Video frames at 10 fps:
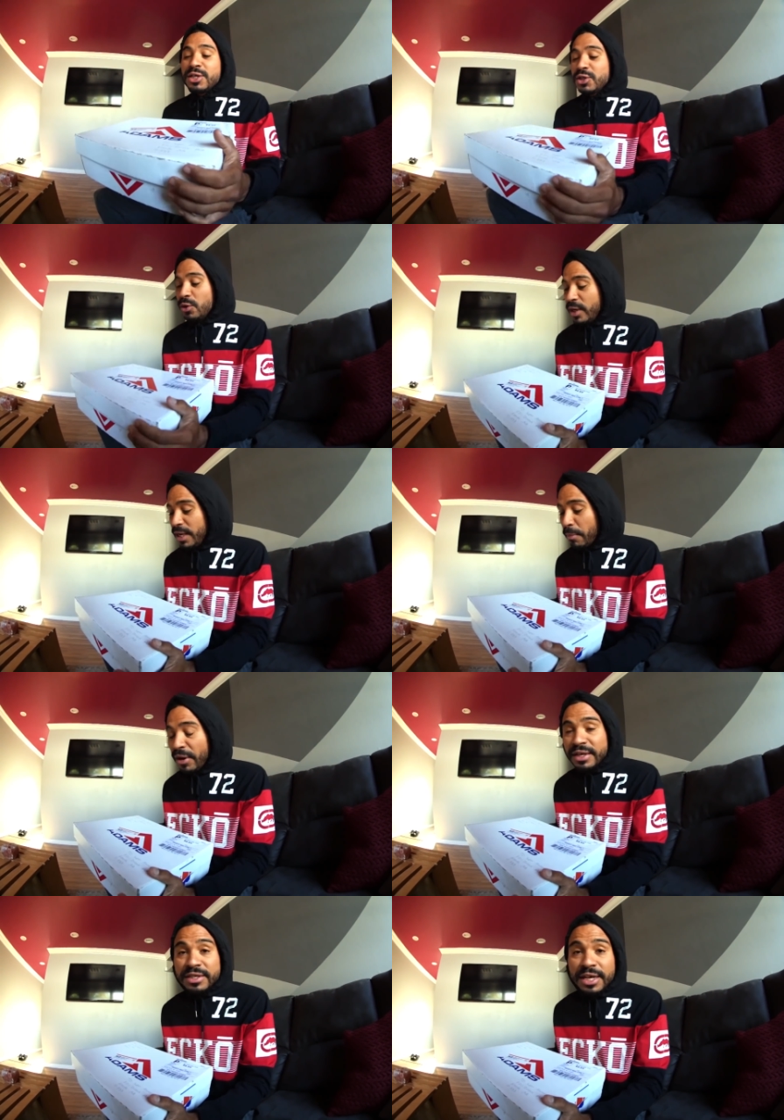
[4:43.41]
So he
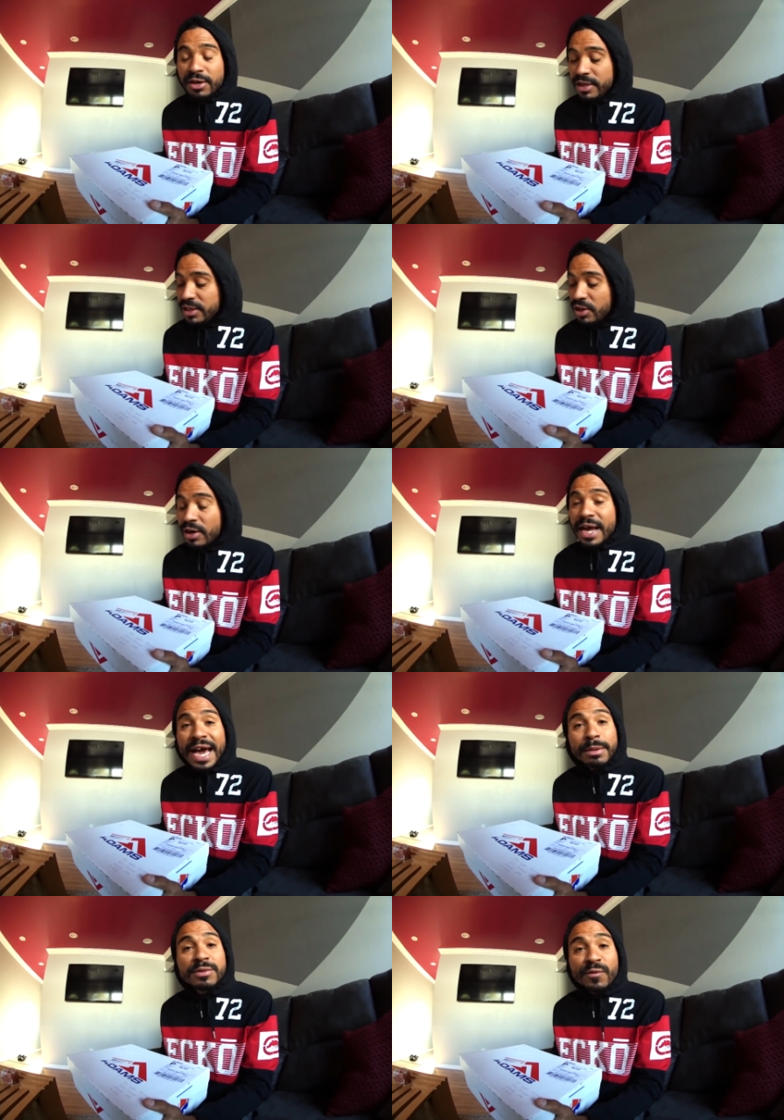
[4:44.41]
branched out and he started
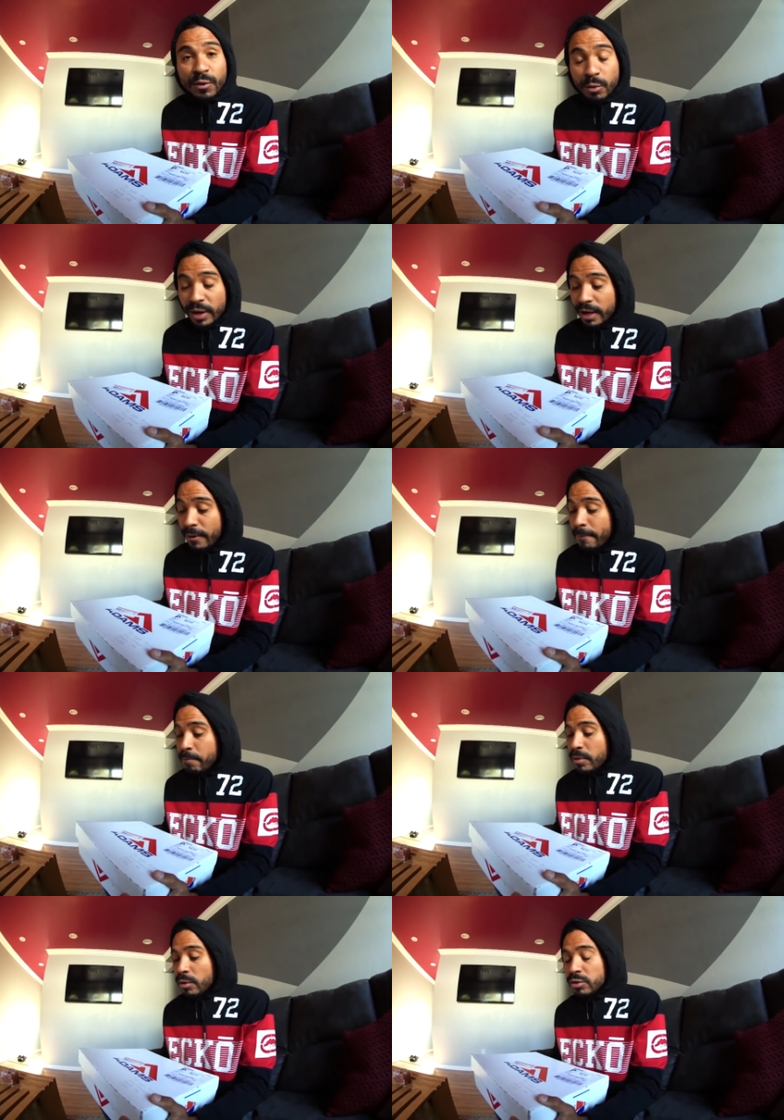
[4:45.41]
Adams Footwear,
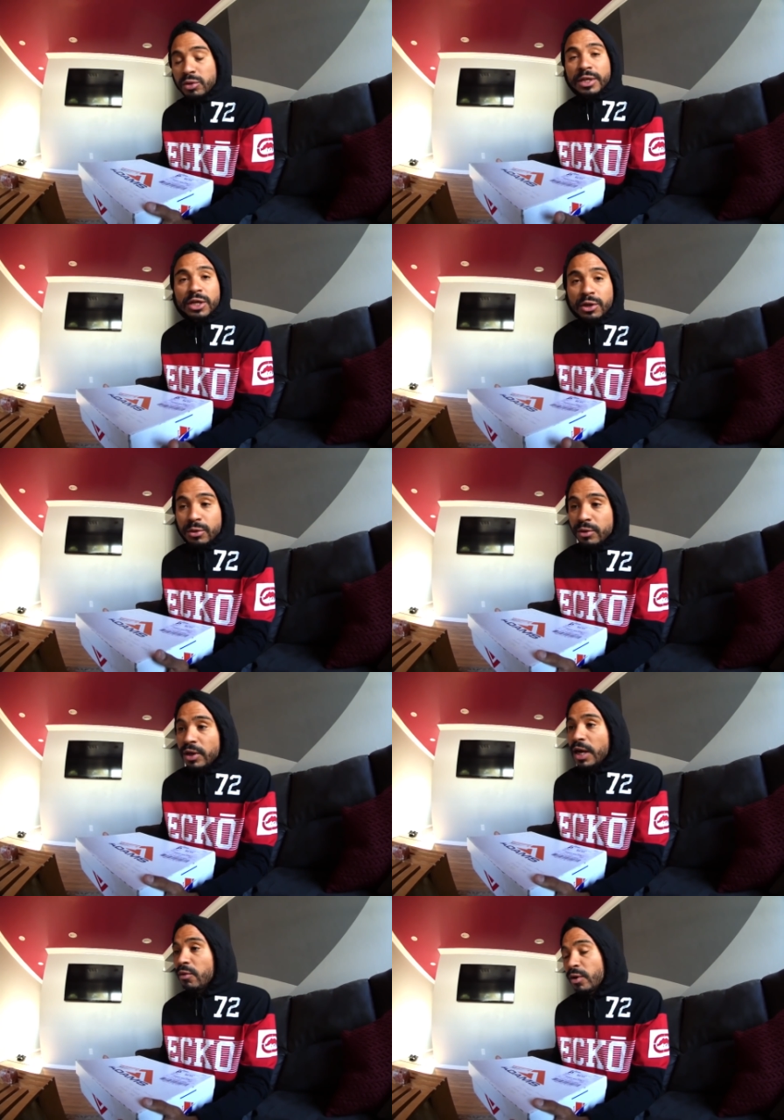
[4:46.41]
which will include
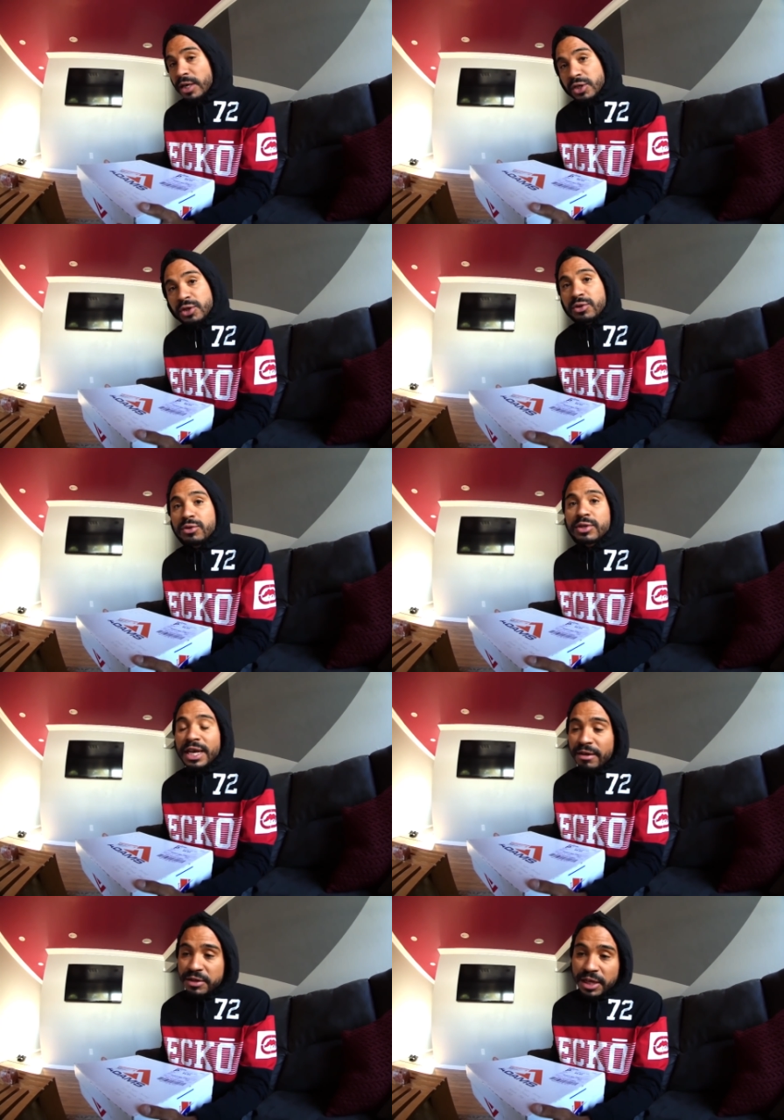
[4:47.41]
uh, running shoes,
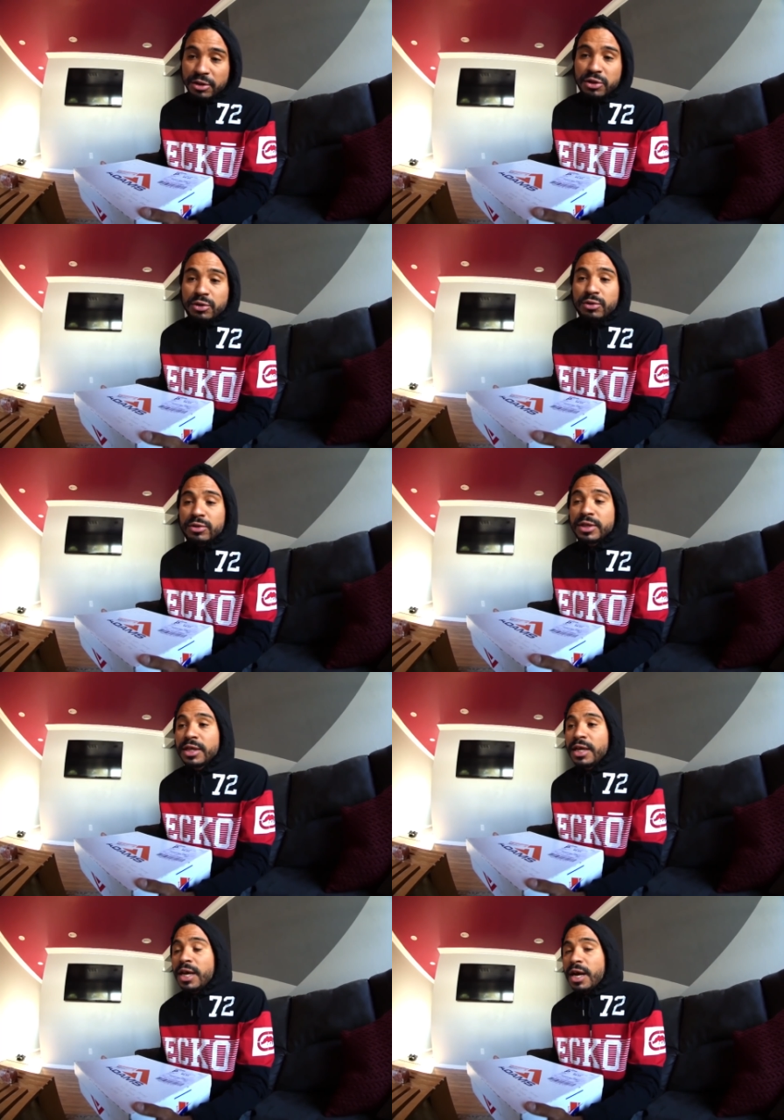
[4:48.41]
lifestyle shoes,
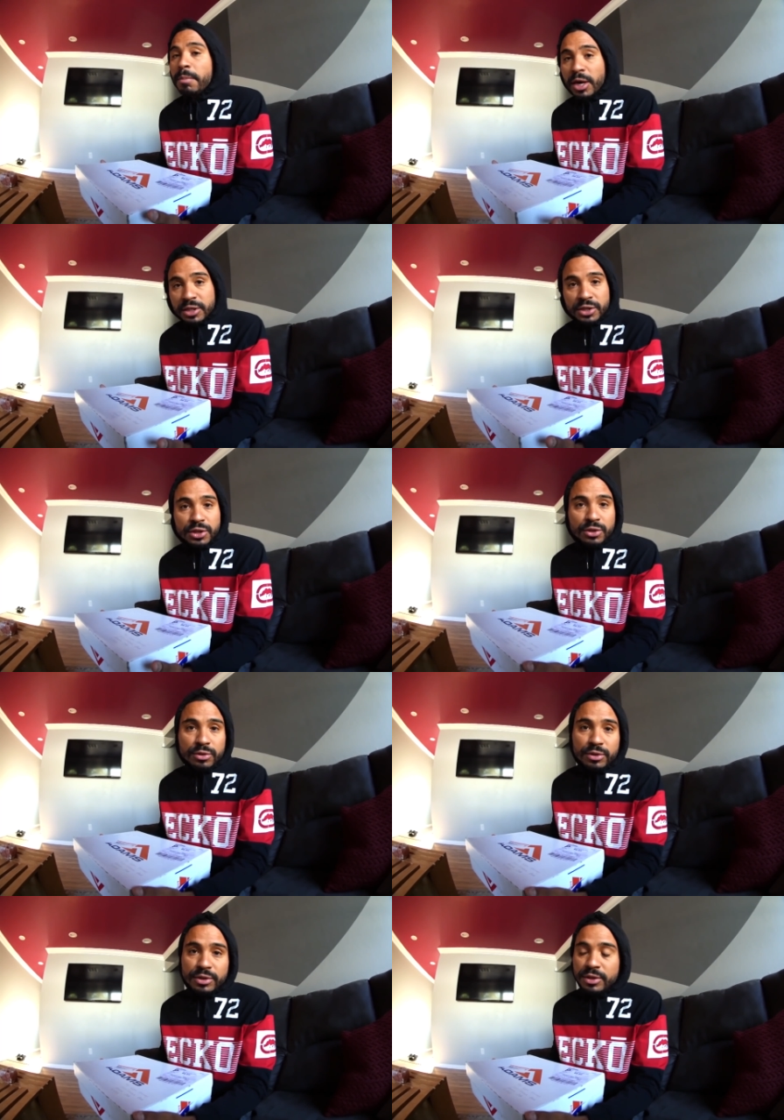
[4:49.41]
boxing
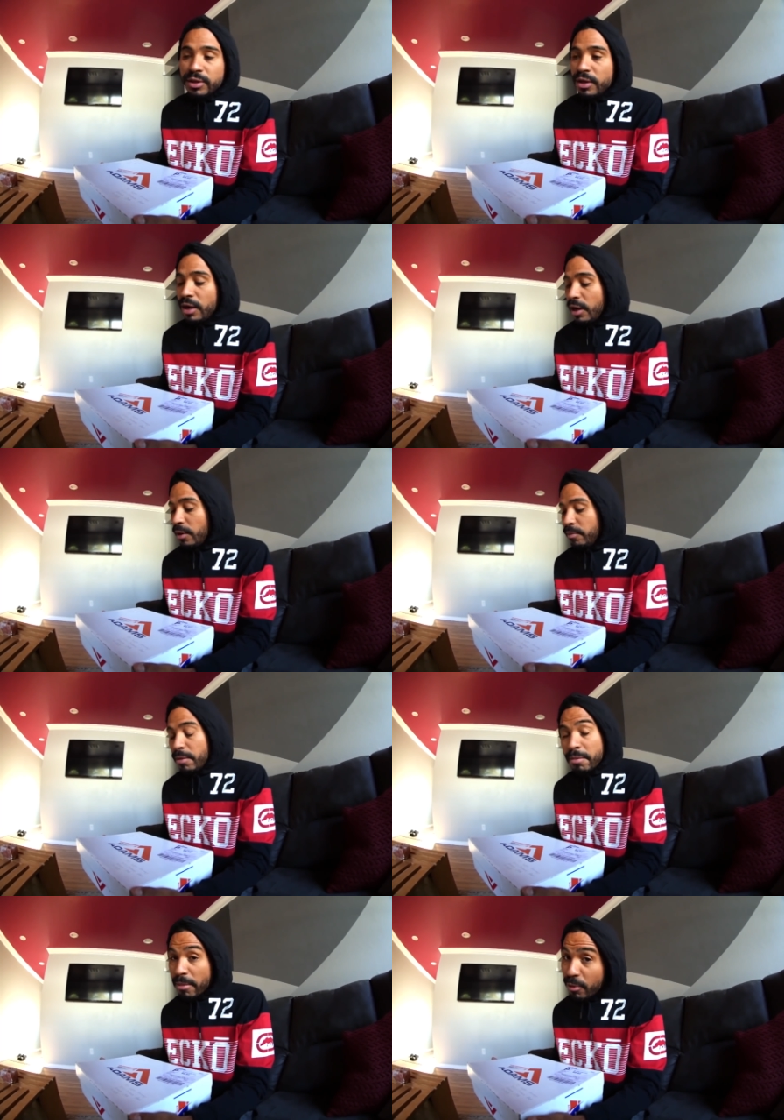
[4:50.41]
shoes, um,
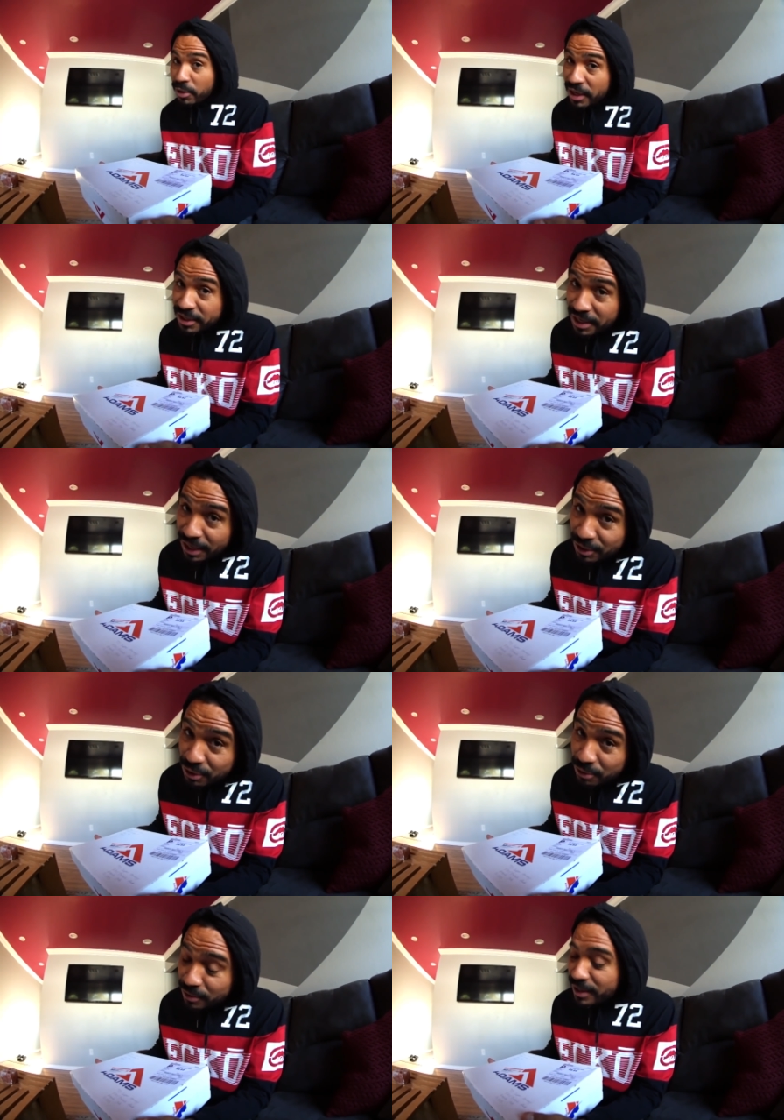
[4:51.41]
maybe one day a skate
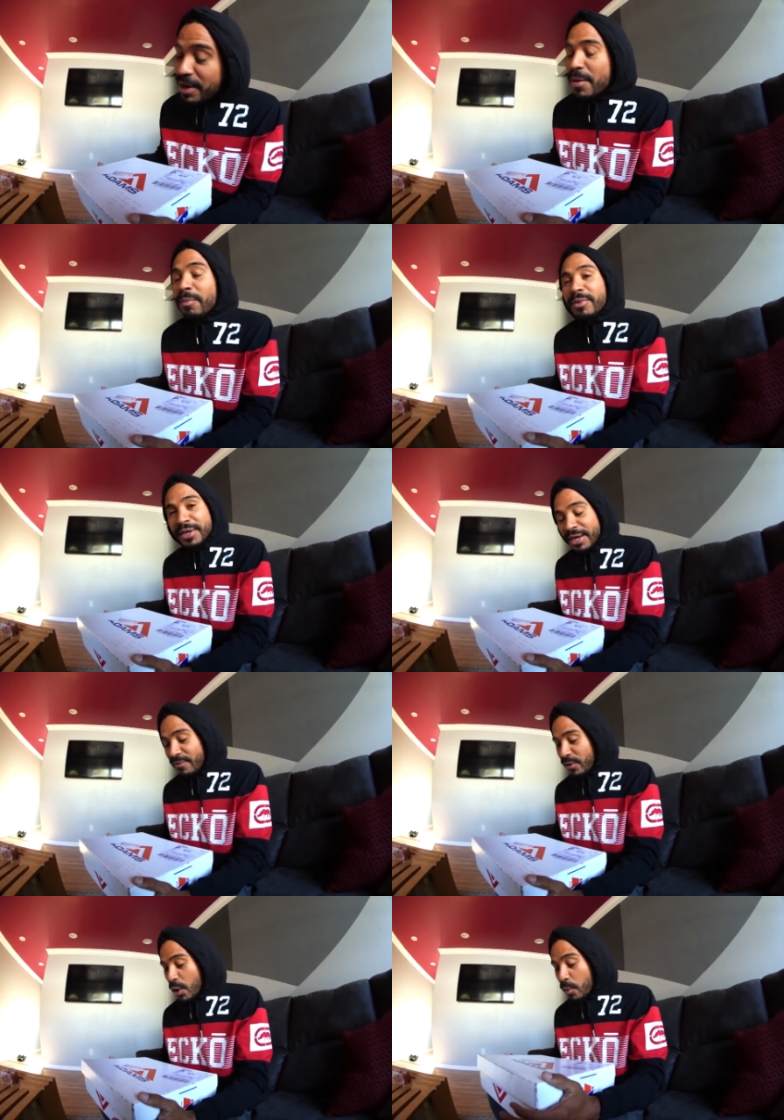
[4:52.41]
shoe, but you
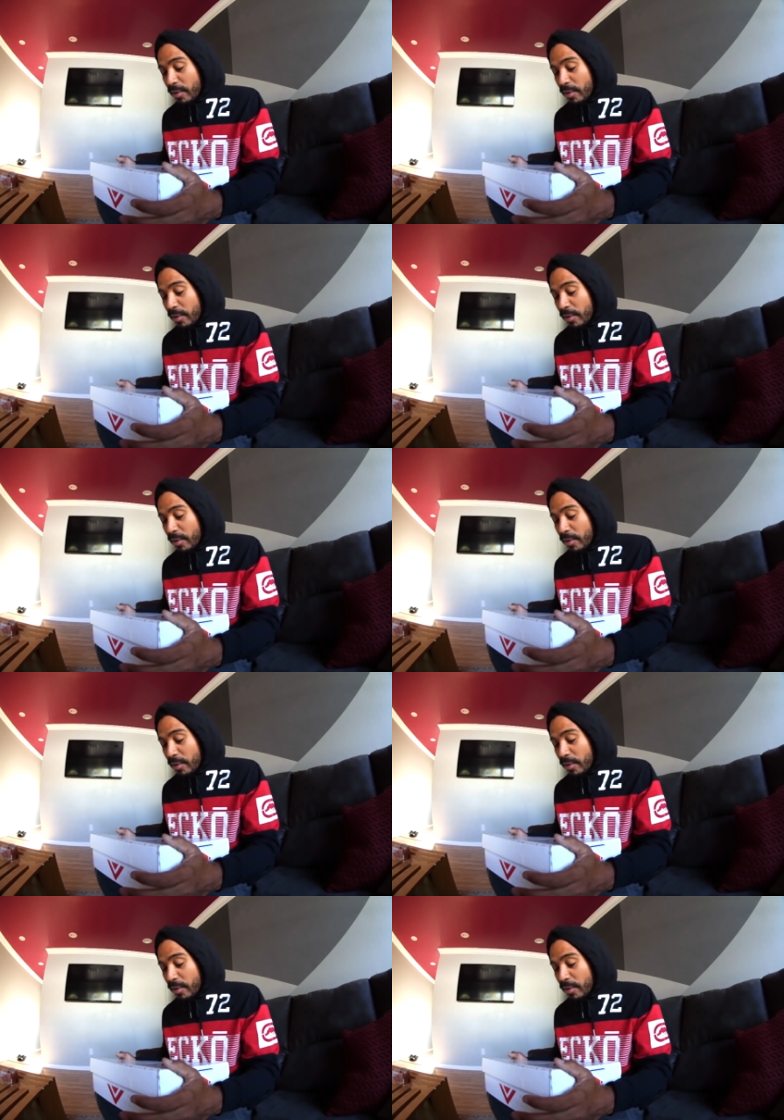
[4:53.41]
never know.